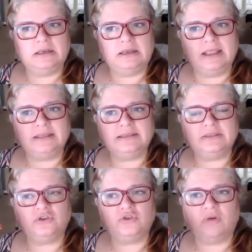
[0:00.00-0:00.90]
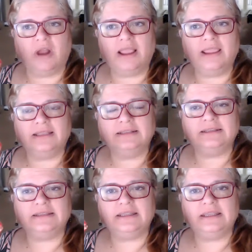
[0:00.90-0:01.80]
Let's try and
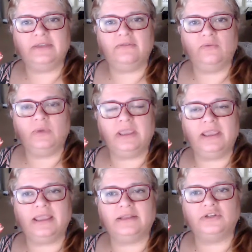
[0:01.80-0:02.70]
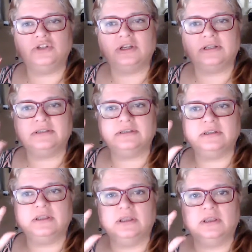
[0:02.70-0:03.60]
see if we can just
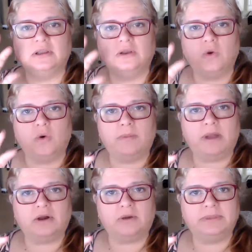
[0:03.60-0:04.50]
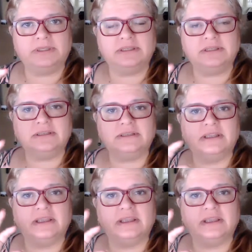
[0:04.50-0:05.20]
go about our business,